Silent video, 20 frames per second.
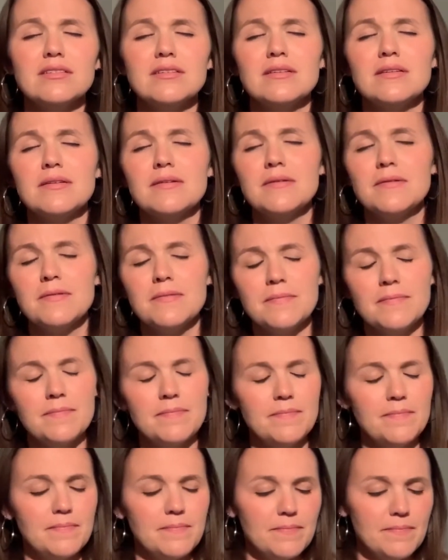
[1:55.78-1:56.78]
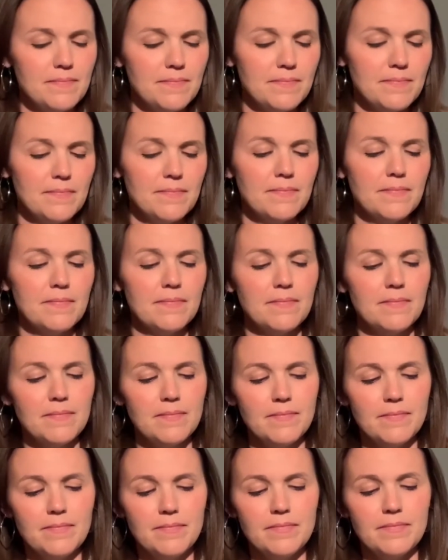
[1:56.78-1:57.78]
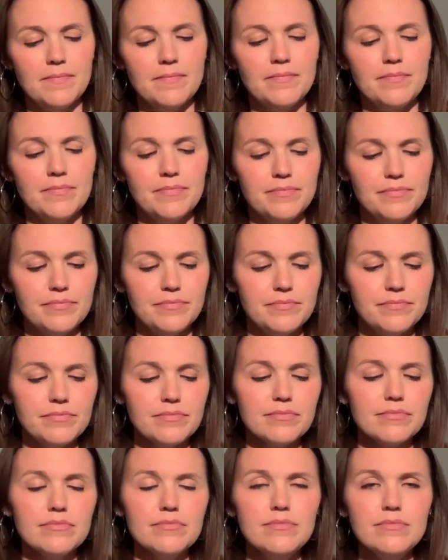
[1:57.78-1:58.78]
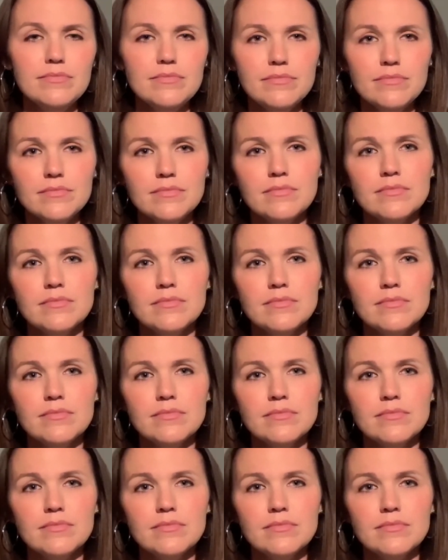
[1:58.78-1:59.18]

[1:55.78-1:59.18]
No one is speaking in this clip.